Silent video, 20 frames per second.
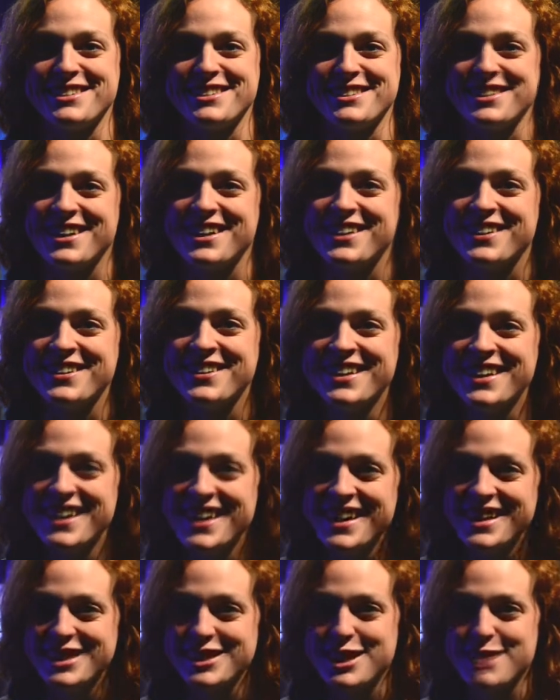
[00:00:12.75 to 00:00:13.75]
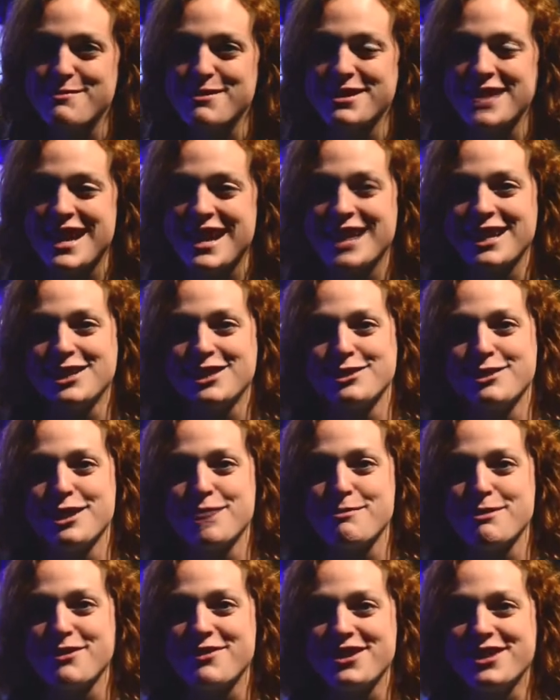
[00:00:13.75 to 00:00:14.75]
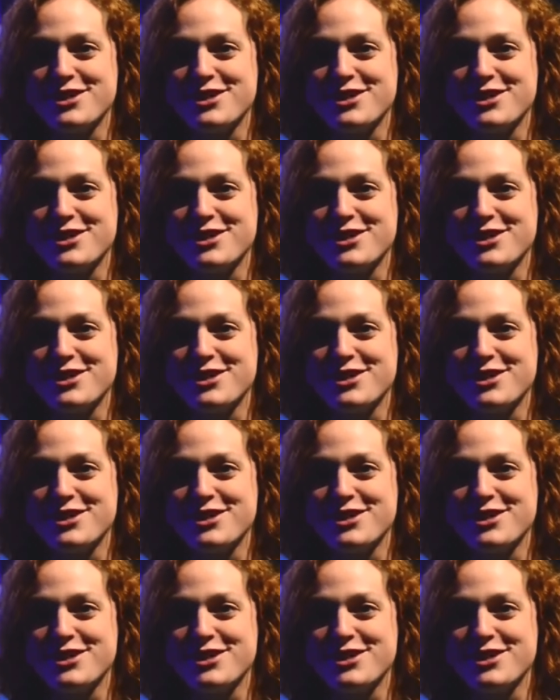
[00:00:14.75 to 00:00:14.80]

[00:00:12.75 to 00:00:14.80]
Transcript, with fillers: So it's gonna be taking a little bit of an